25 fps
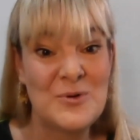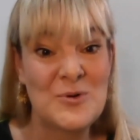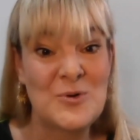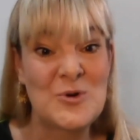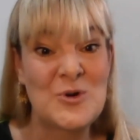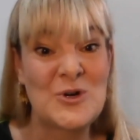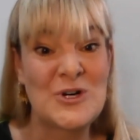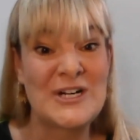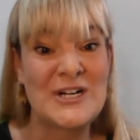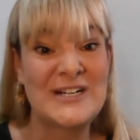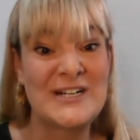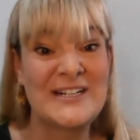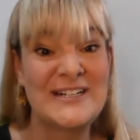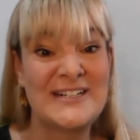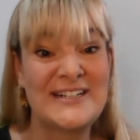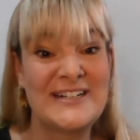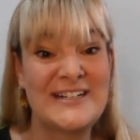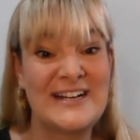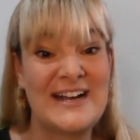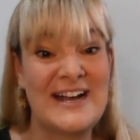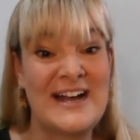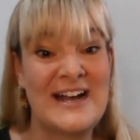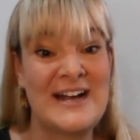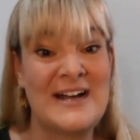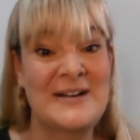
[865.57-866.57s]
or
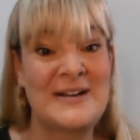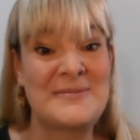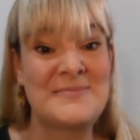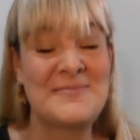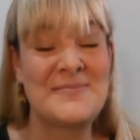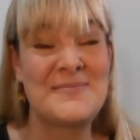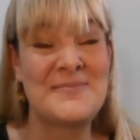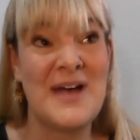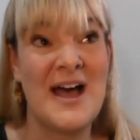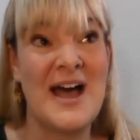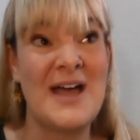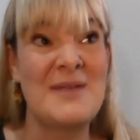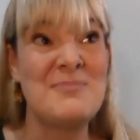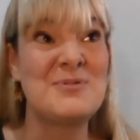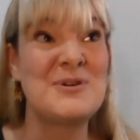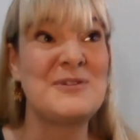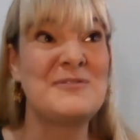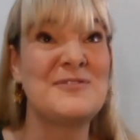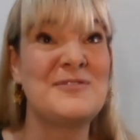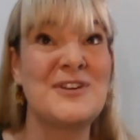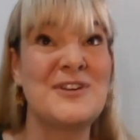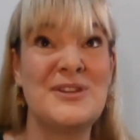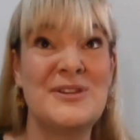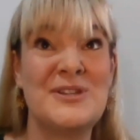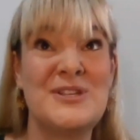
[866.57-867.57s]
I
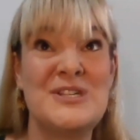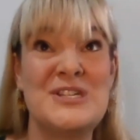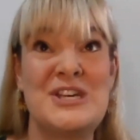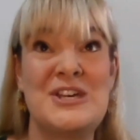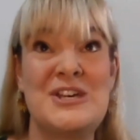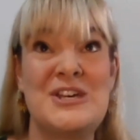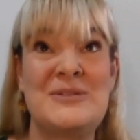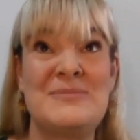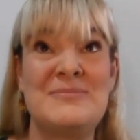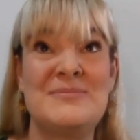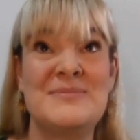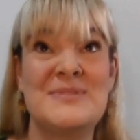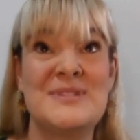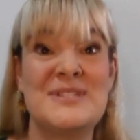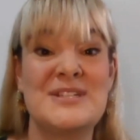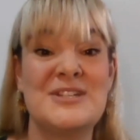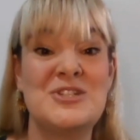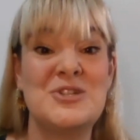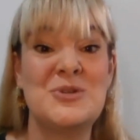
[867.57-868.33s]
prefer the term